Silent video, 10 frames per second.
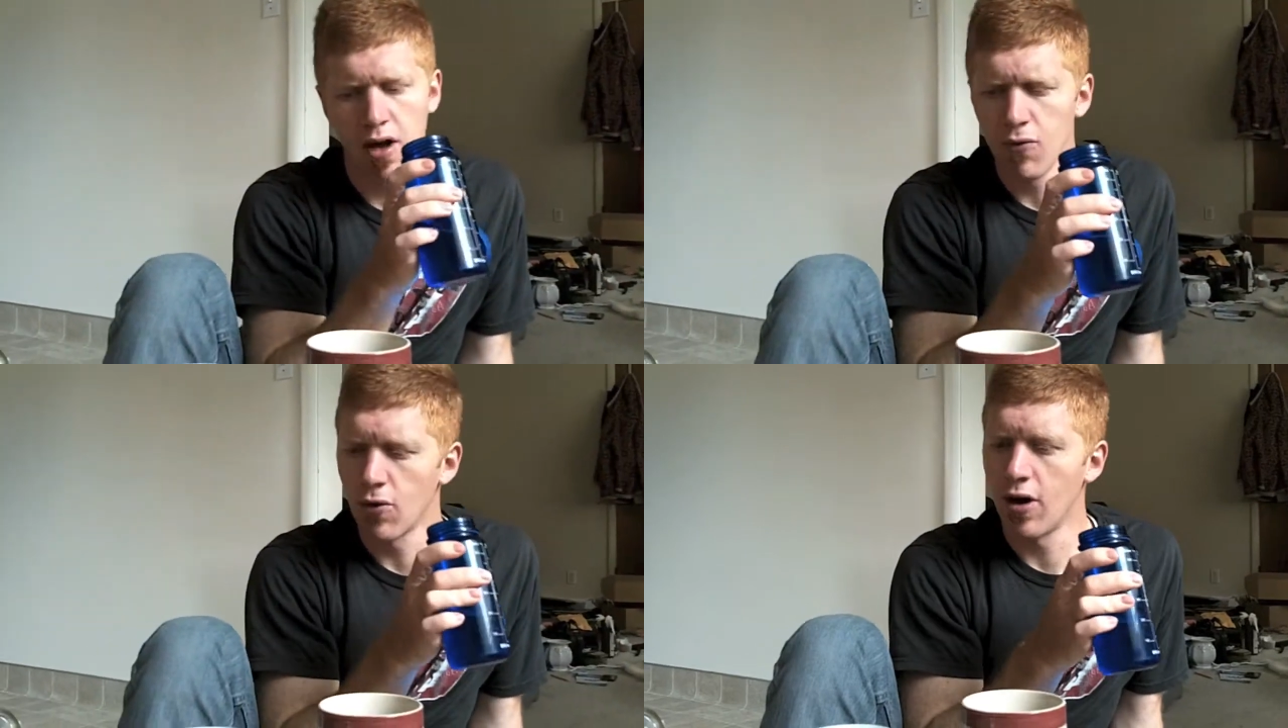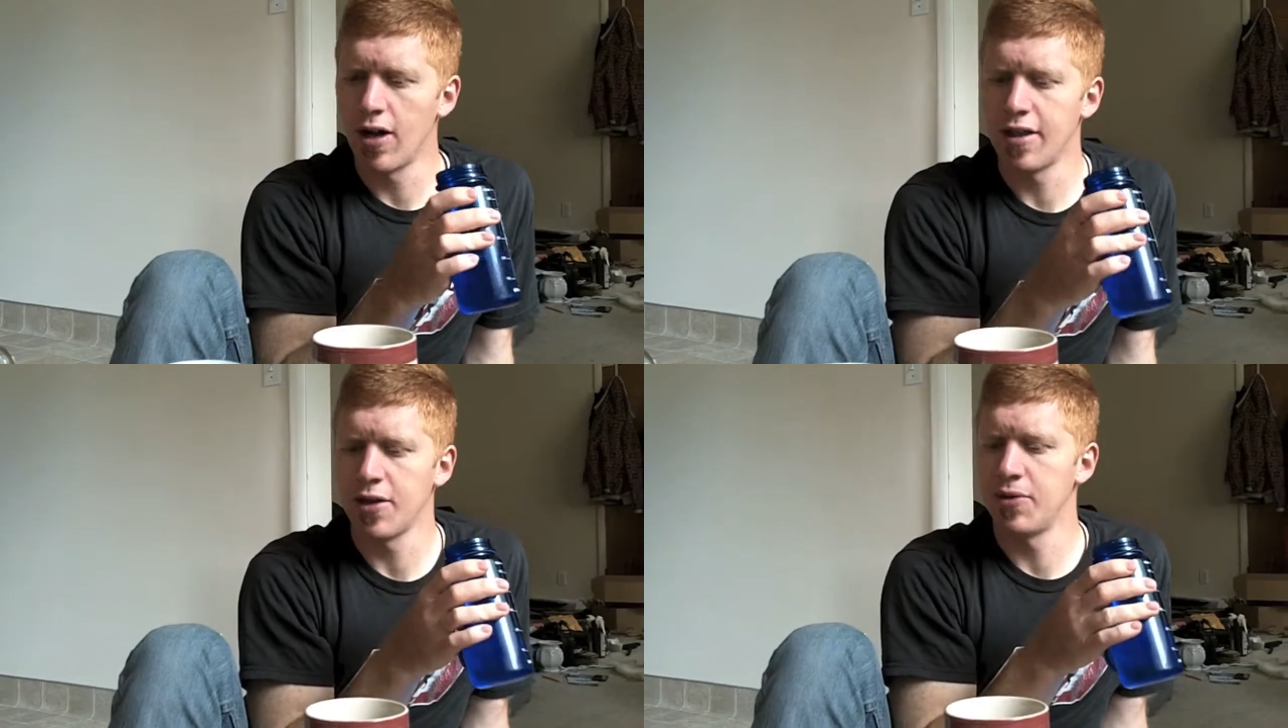
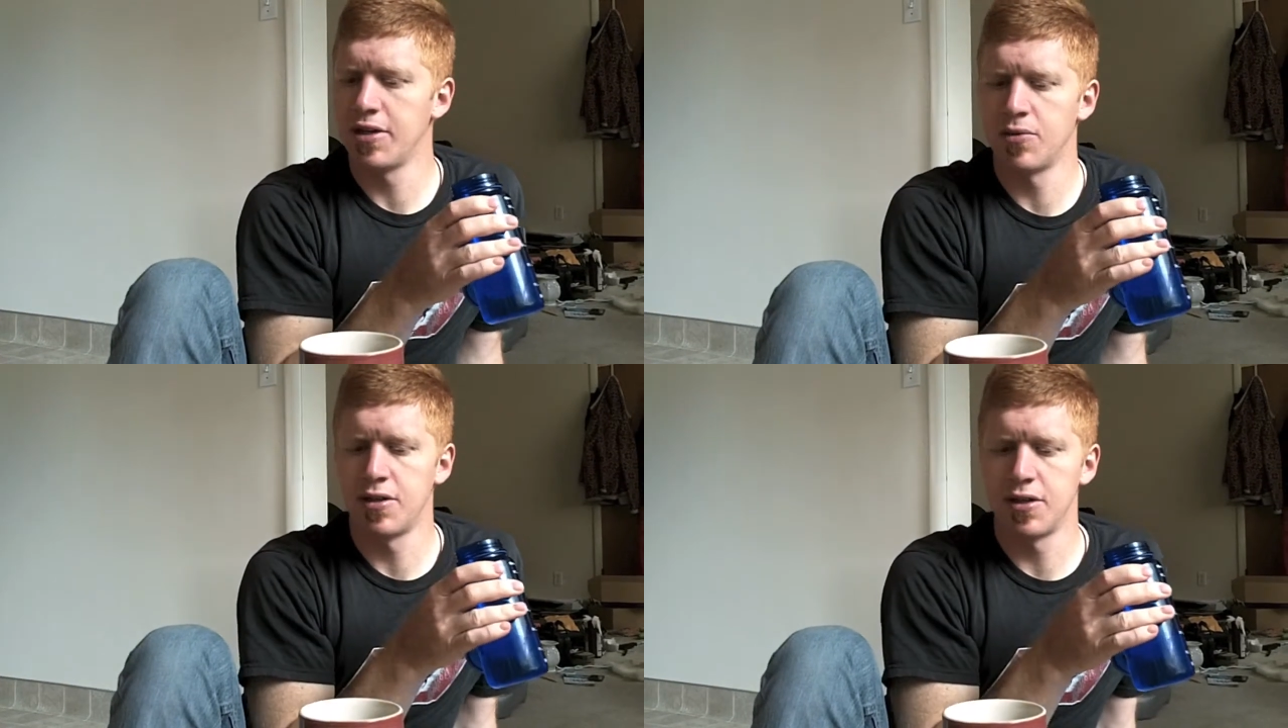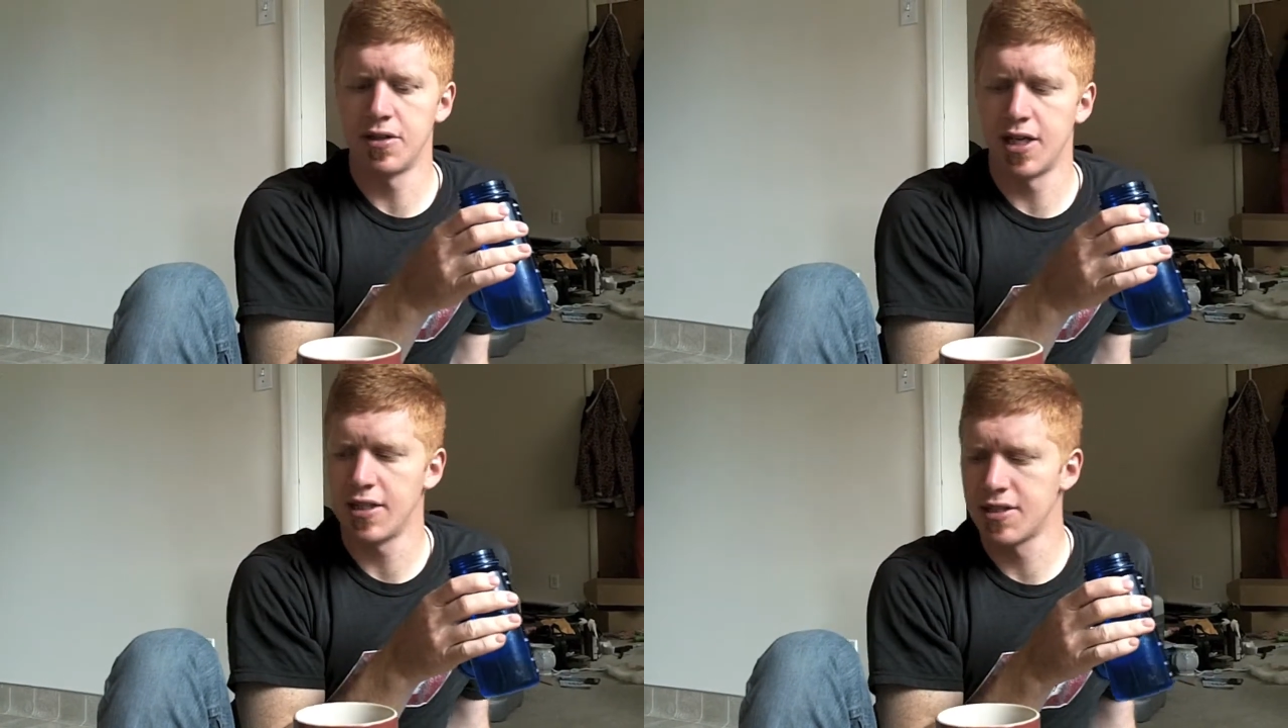Overall, I think we did a really
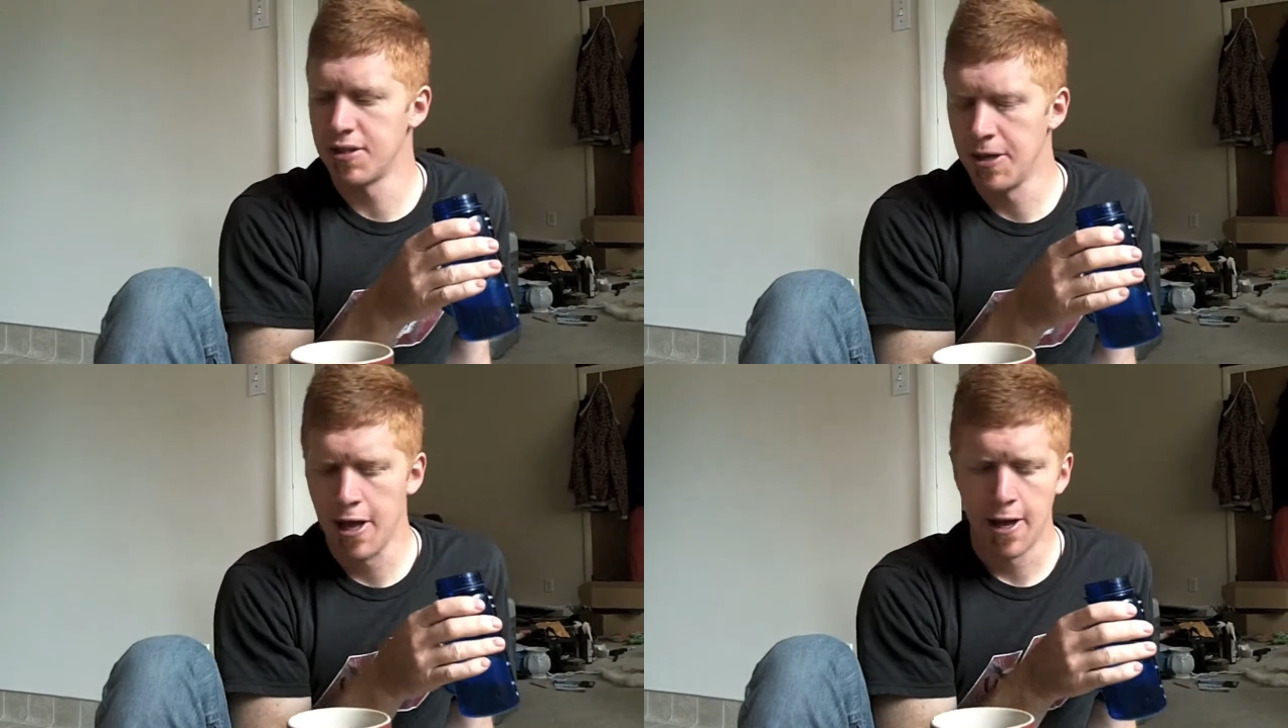good test.